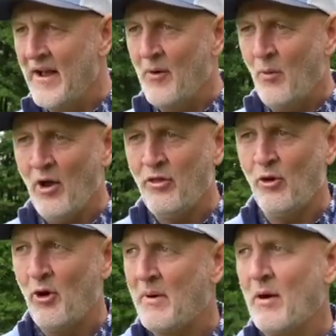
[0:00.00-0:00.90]
what I
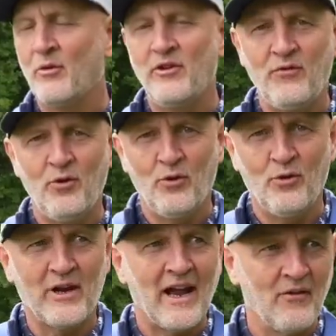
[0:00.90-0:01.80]
thought about was, if you're
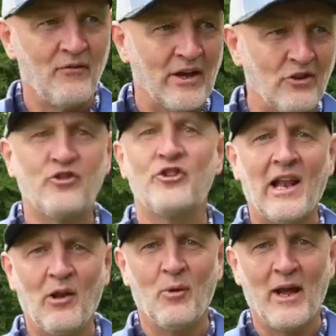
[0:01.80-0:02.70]
kind of like
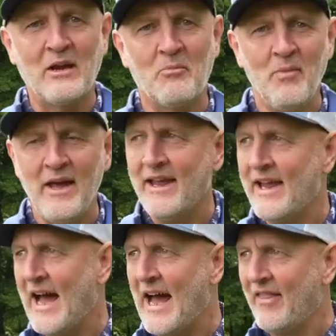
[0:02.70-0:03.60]
shallow like me,
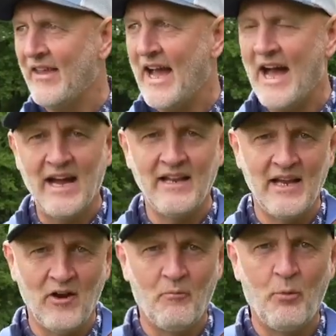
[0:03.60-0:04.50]
and the
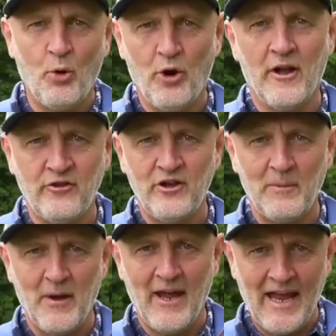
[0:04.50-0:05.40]
idea of putting a
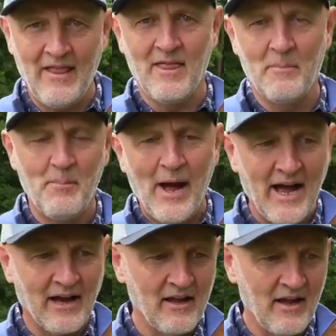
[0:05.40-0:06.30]
chipper in the
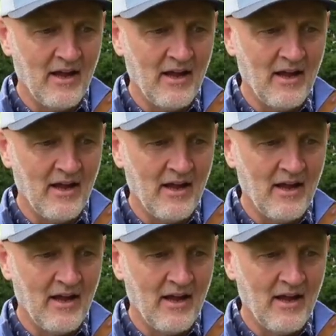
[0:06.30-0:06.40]
bag